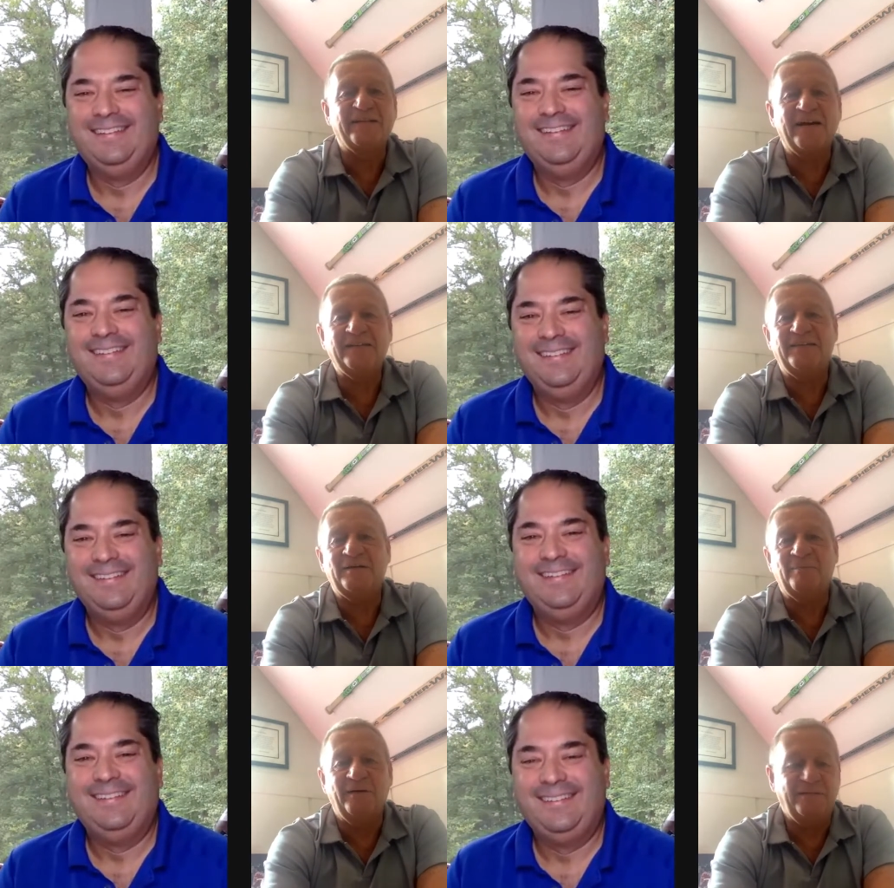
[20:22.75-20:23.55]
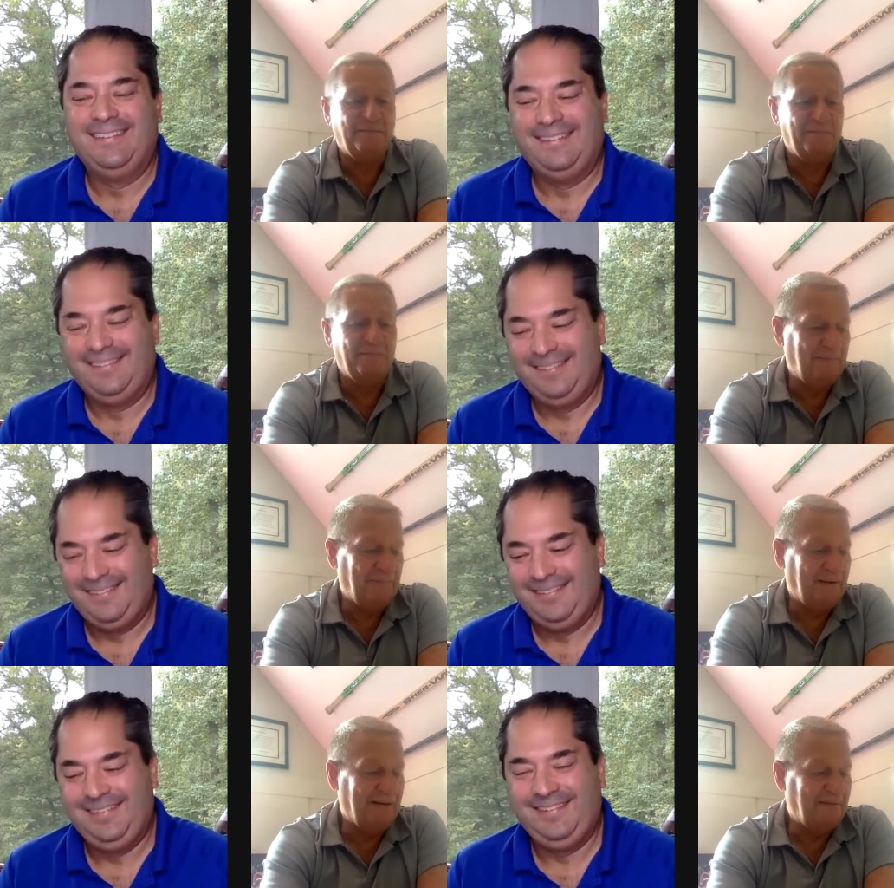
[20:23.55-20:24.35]
Speaker 1: got there but but
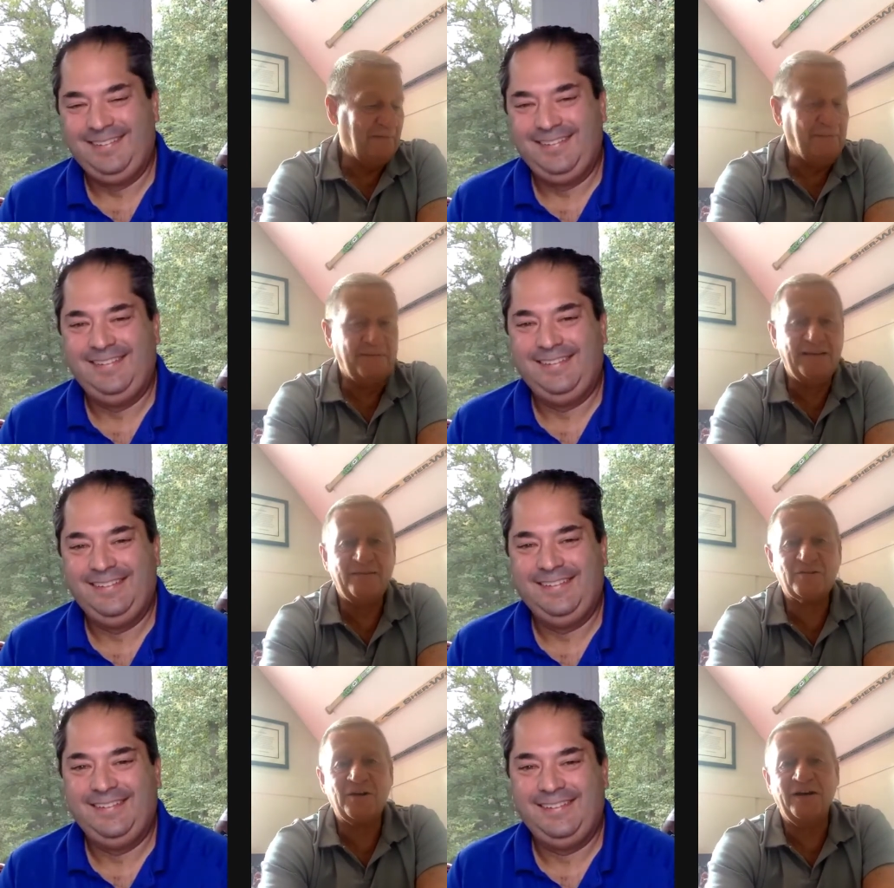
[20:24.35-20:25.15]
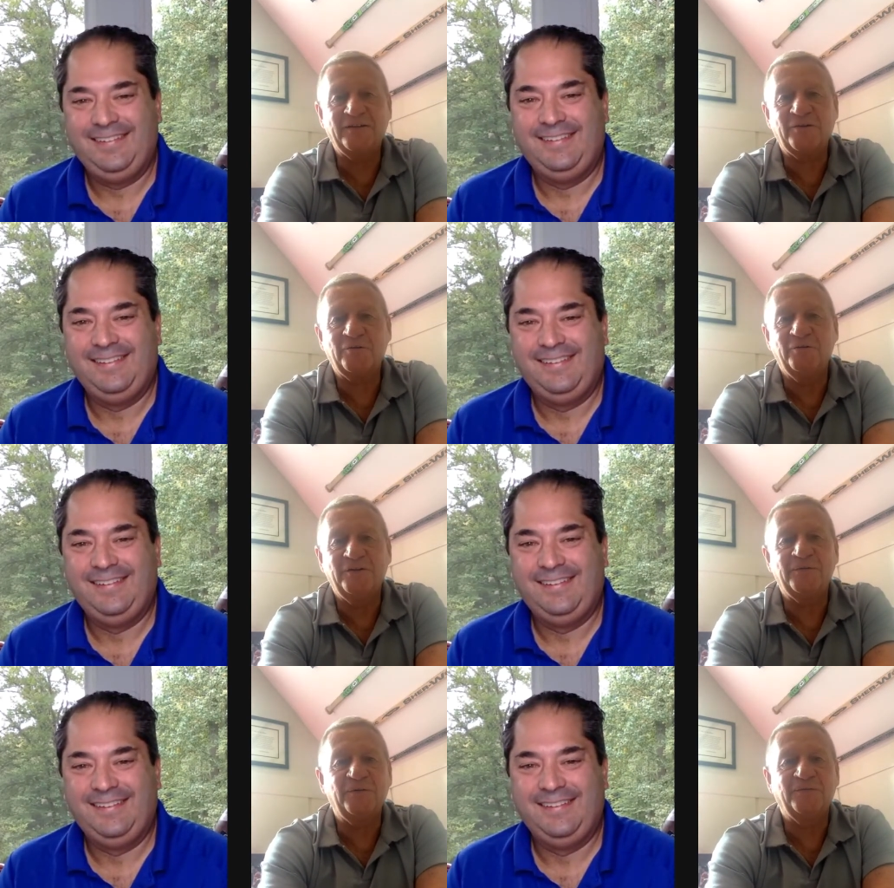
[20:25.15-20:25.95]
uh, maybe dave scott and the crew
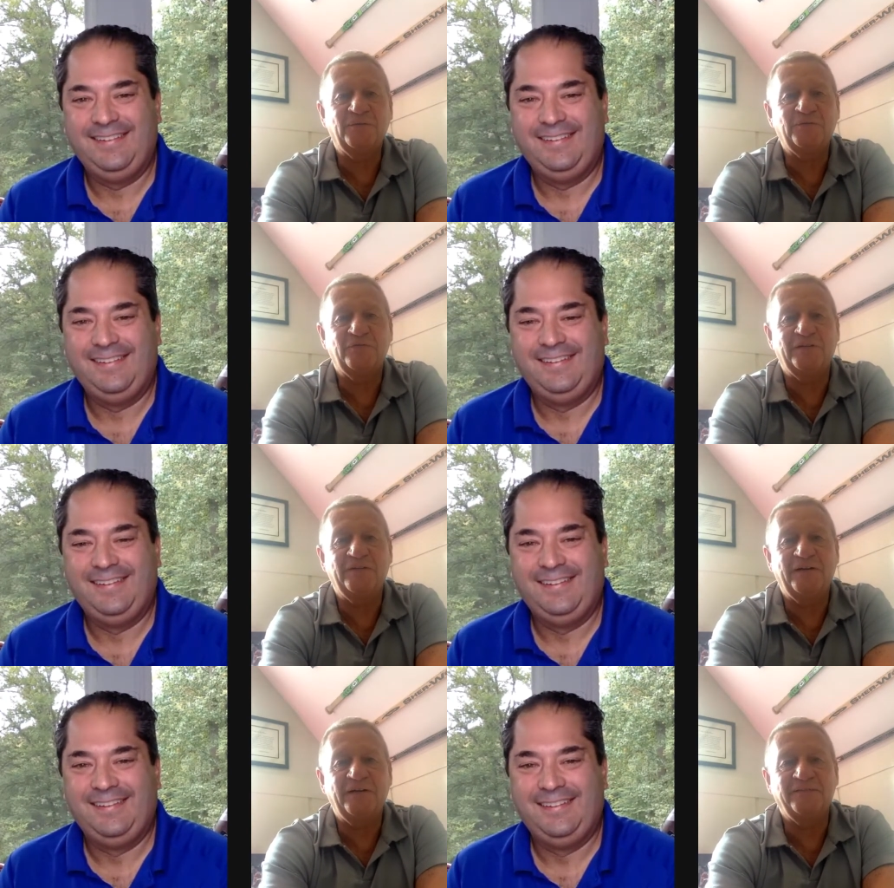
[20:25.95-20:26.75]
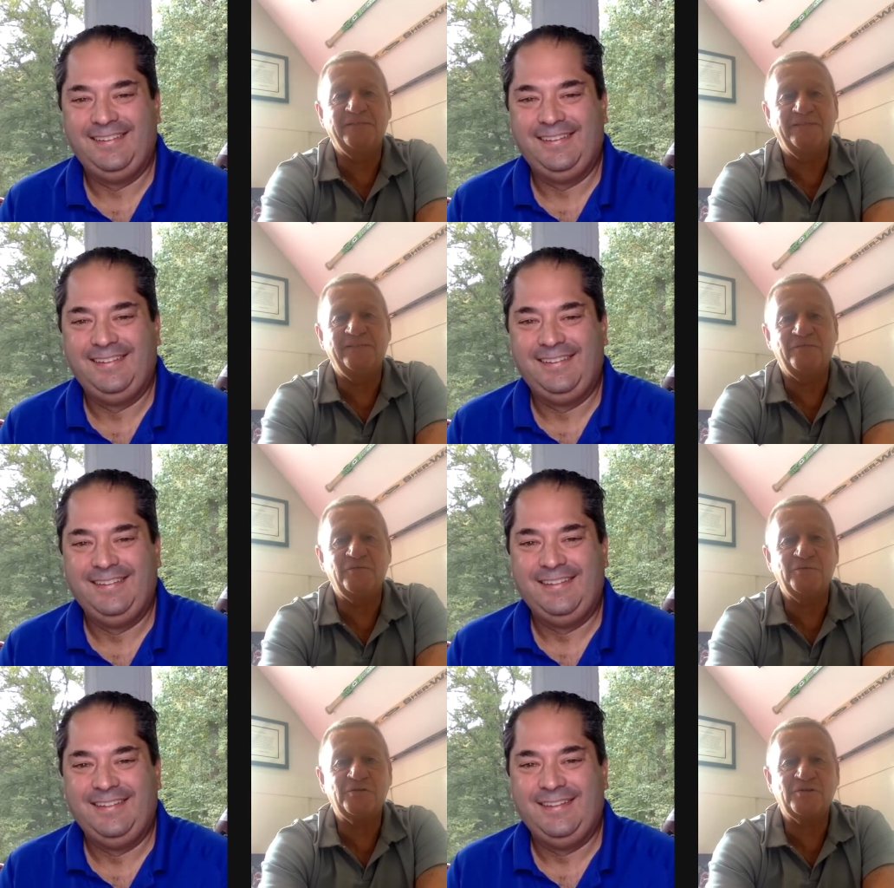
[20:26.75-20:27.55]
there will will figure it out in the, in the
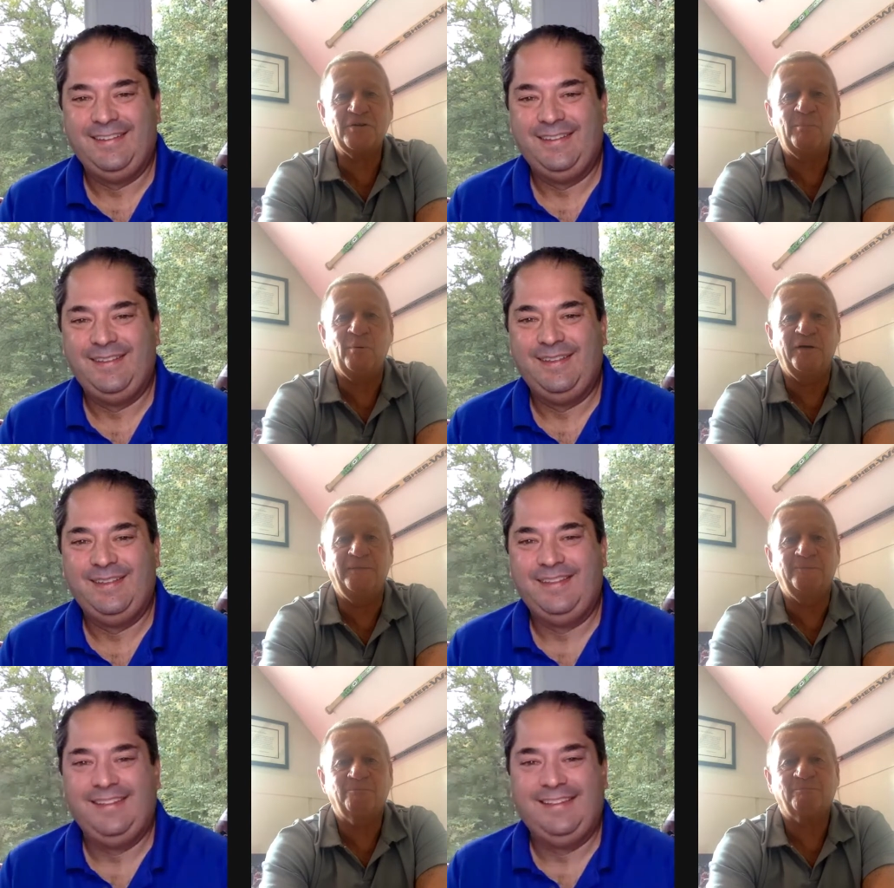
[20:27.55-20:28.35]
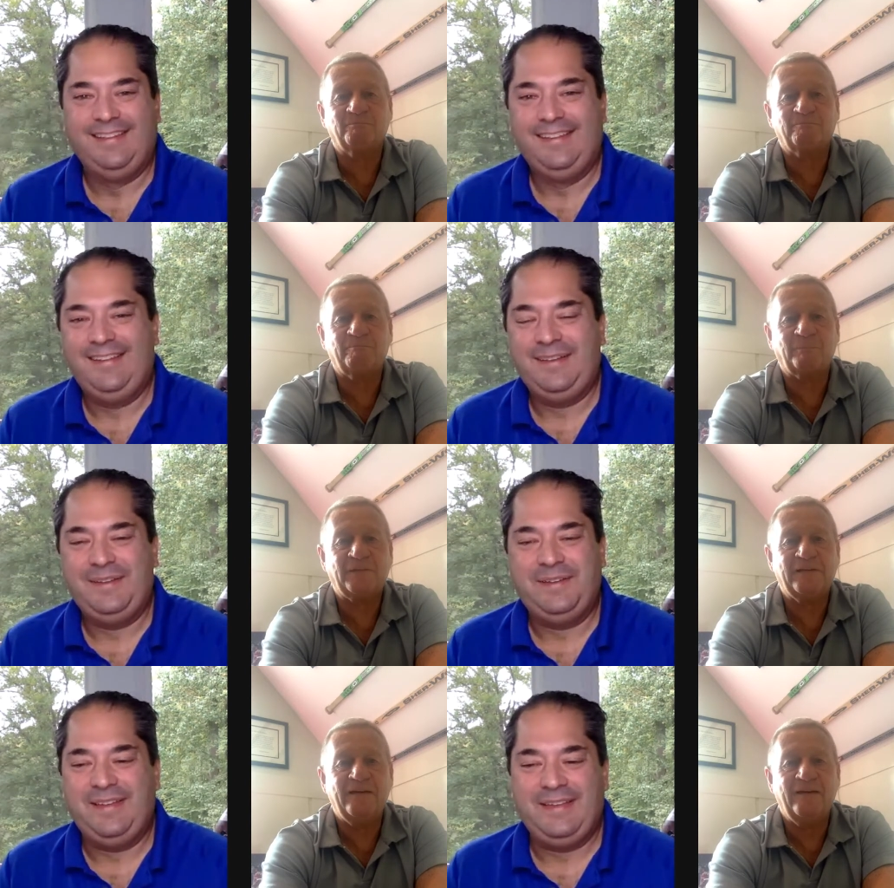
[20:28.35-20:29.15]
future at some point
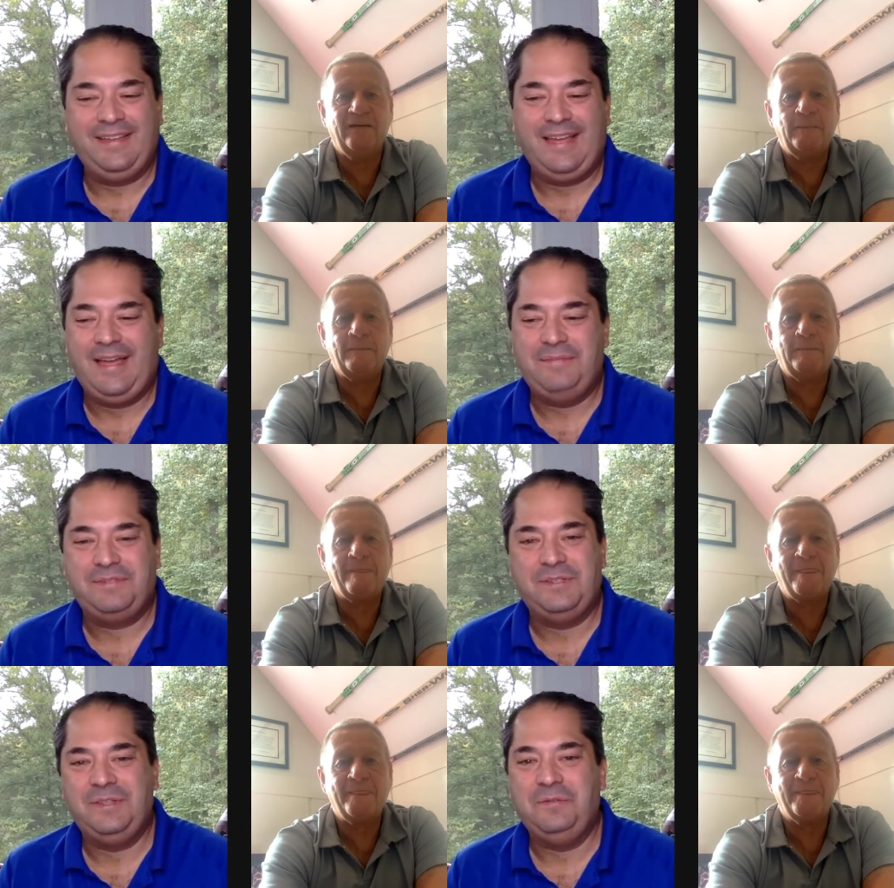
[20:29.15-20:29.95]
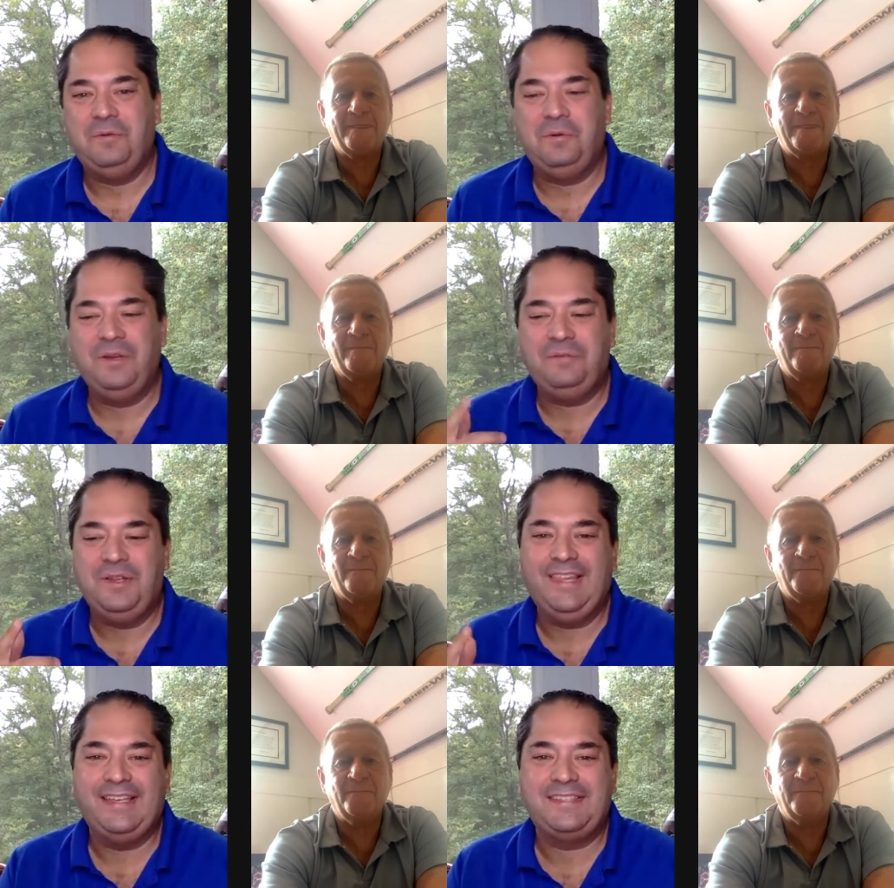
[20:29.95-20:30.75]
Speaker 2: uh, absolutely. One
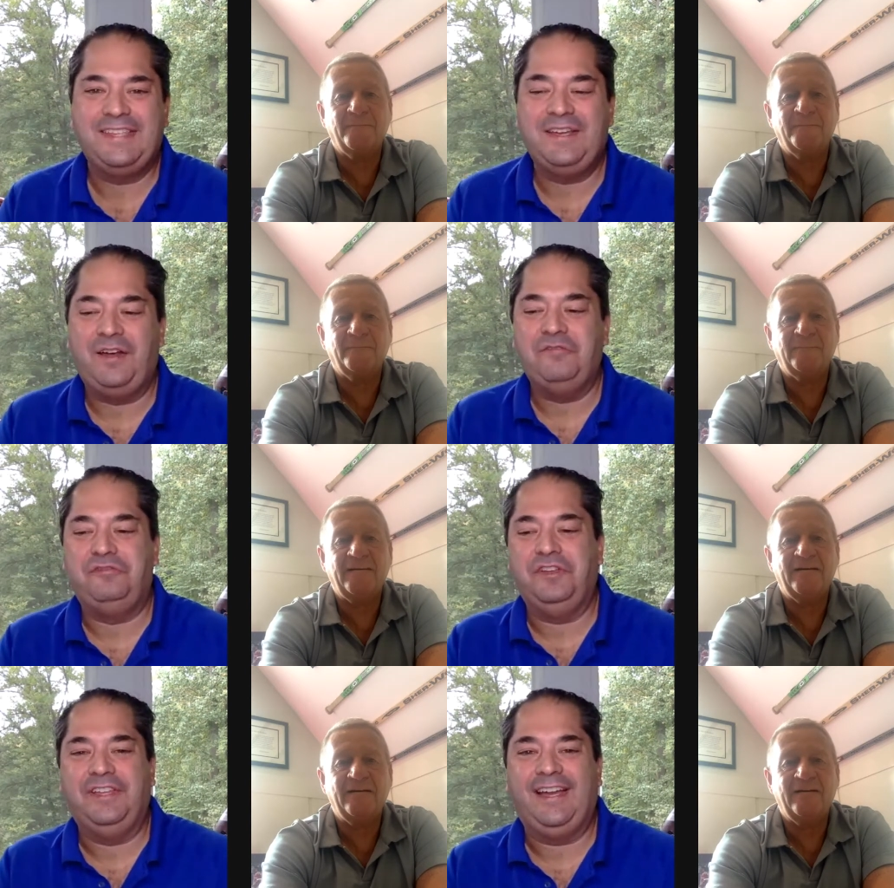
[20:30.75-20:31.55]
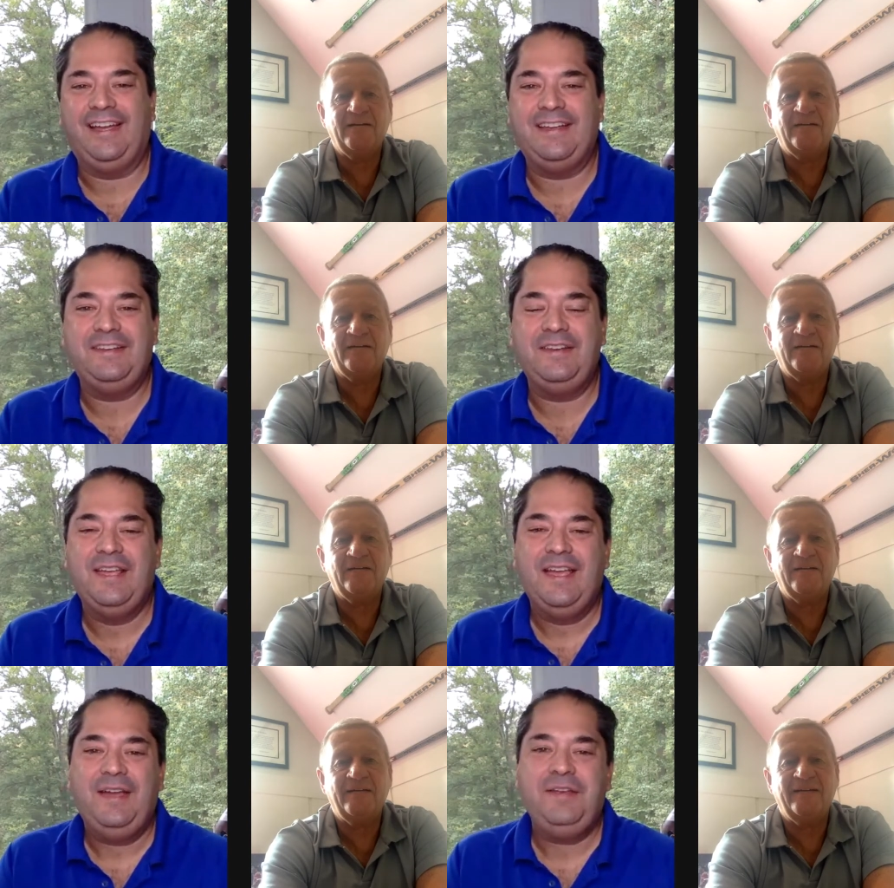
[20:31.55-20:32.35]
one last thing on Philly. I, it,
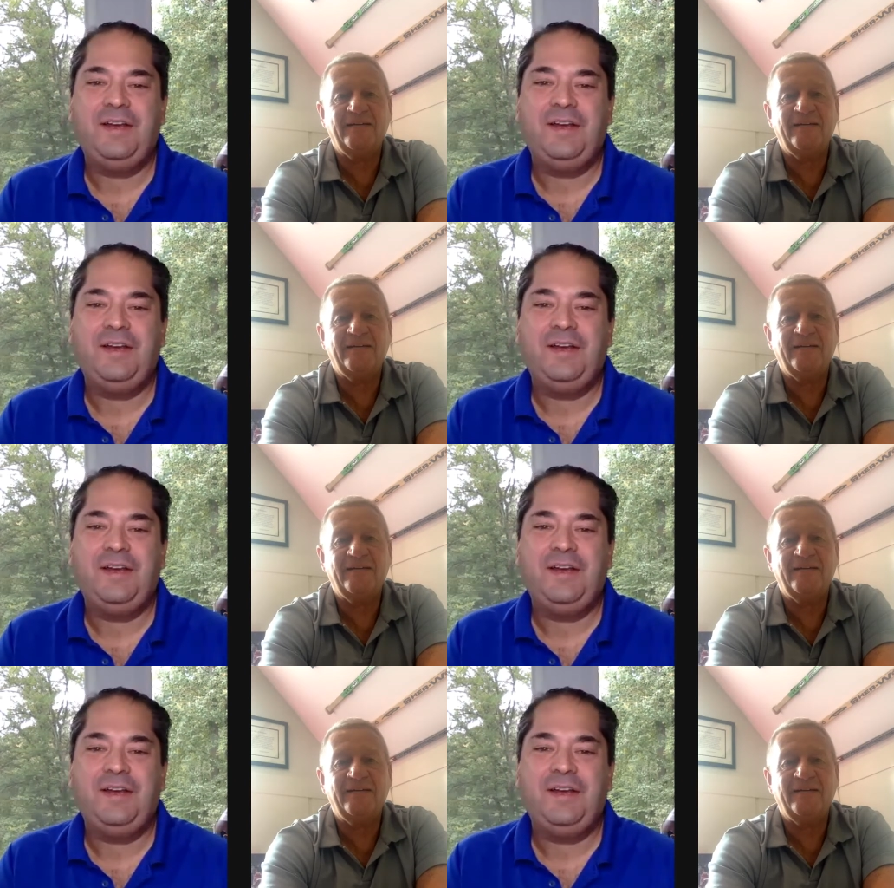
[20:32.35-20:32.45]
you know,